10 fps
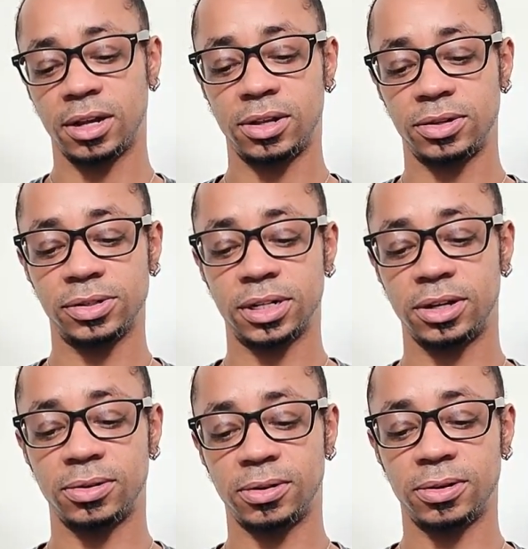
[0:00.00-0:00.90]

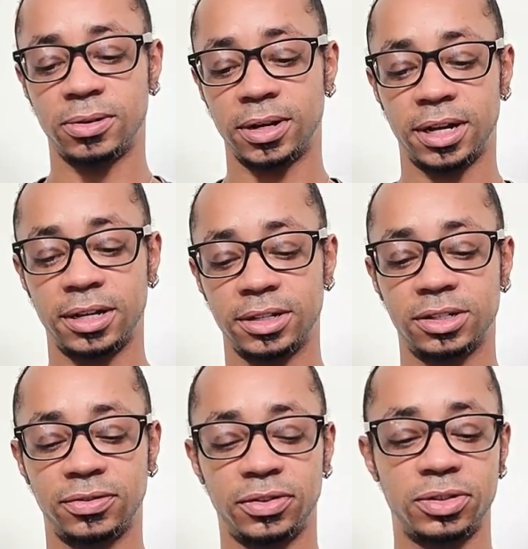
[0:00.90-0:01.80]
Closing Oracle
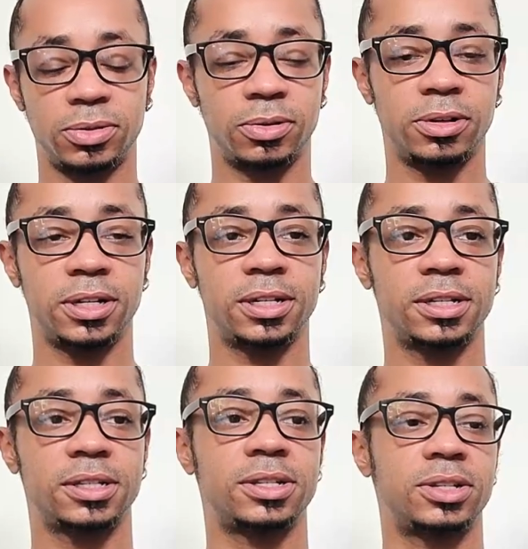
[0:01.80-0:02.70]
guidance for
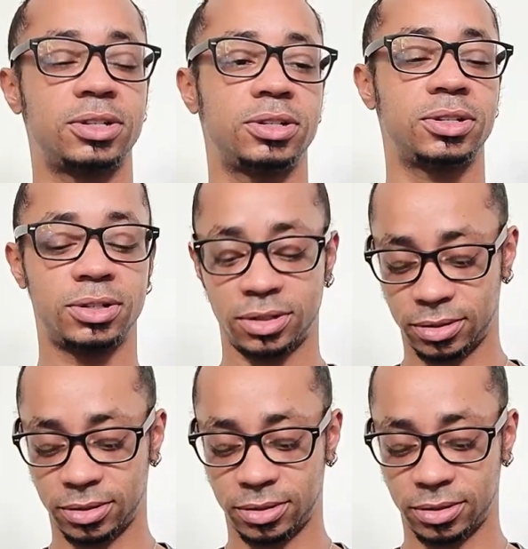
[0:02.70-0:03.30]
Taurus.